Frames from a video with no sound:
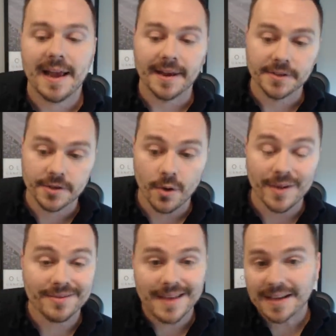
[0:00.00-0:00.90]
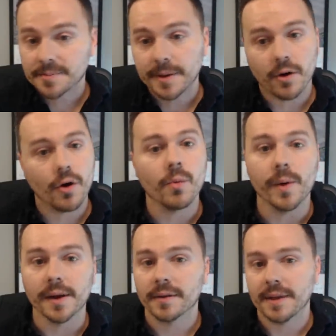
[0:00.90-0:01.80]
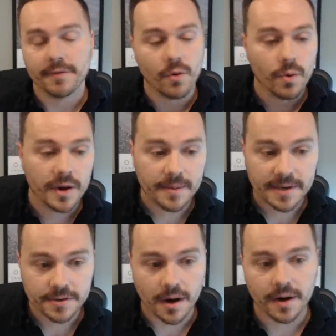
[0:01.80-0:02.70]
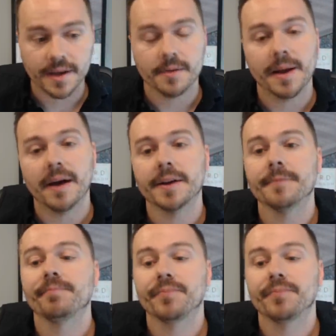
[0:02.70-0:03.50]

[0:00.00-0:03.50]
And so that's been all week. They've already been talking about it.